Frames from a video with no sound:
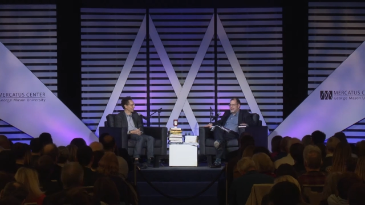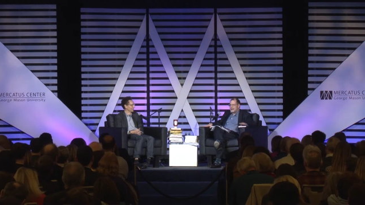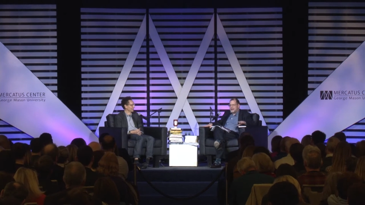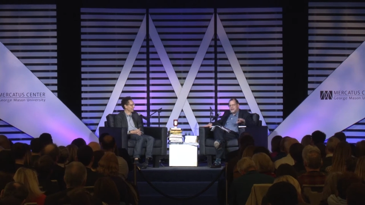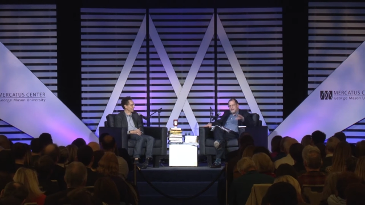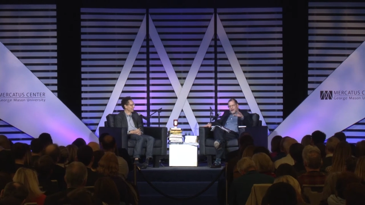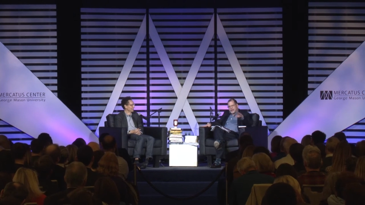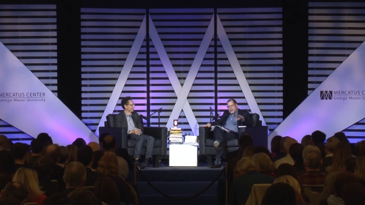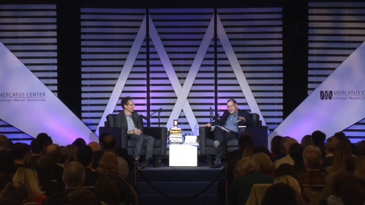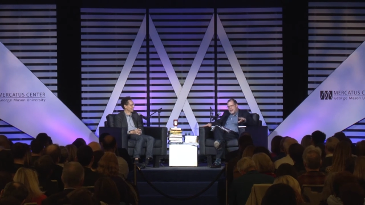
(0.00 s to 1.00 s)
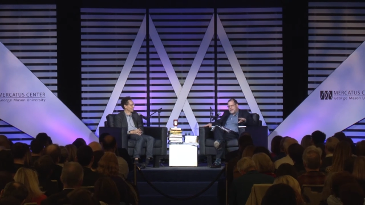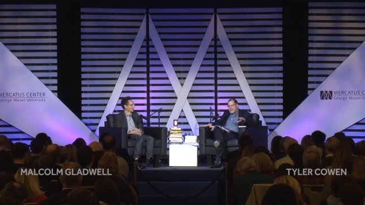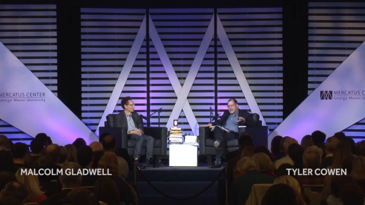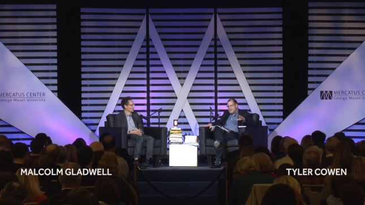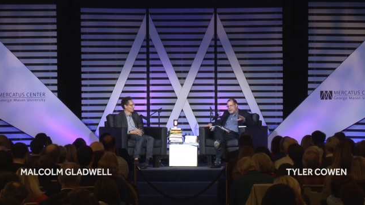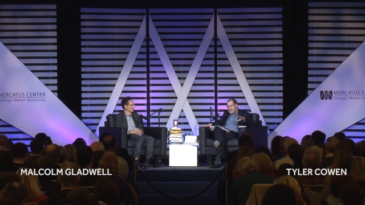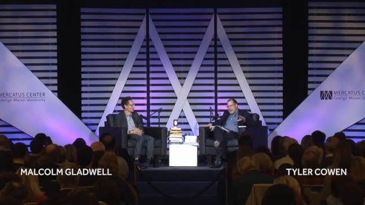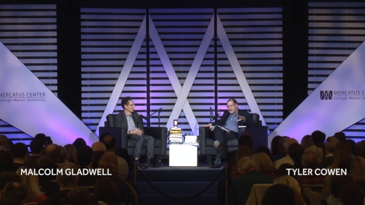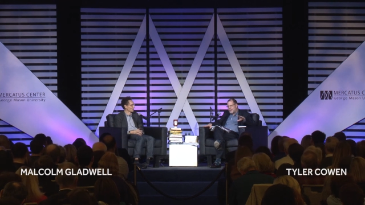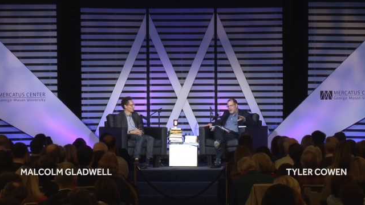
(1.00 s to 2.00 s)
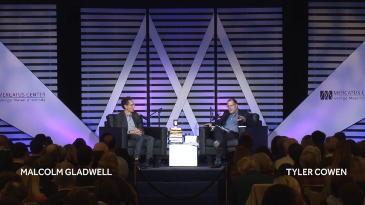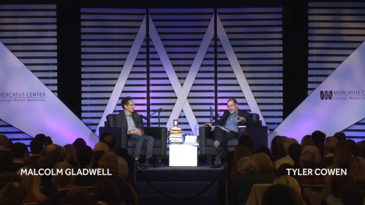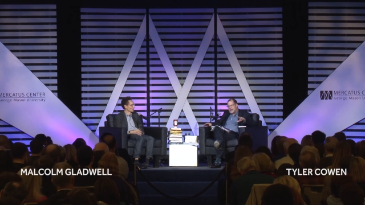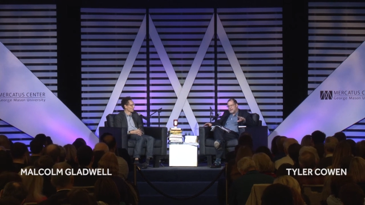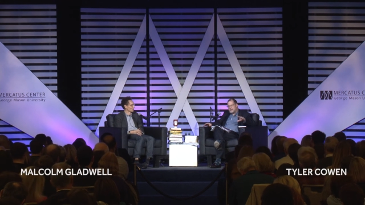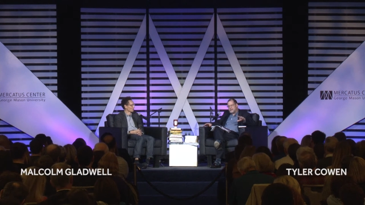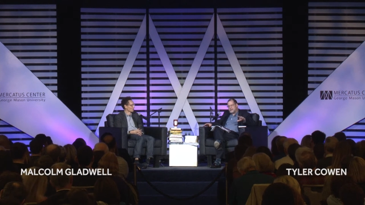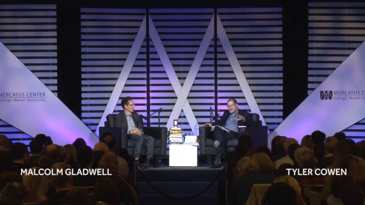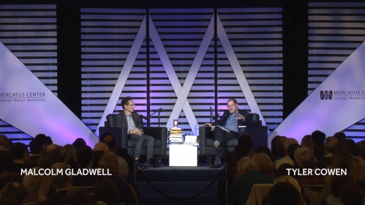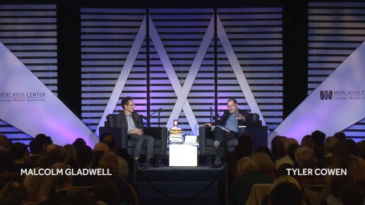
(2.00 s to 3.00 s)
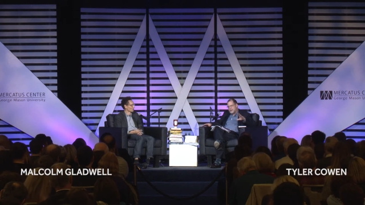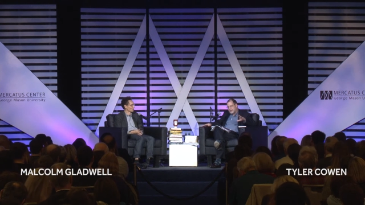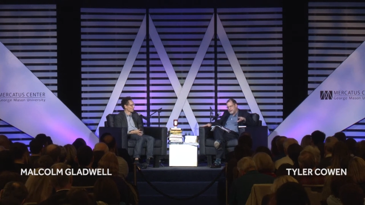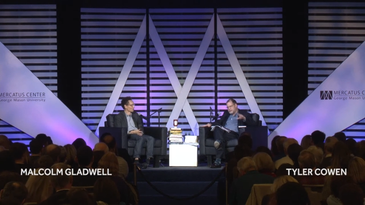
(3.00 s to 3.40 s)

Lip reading: No face is visible, so there are no lips to read.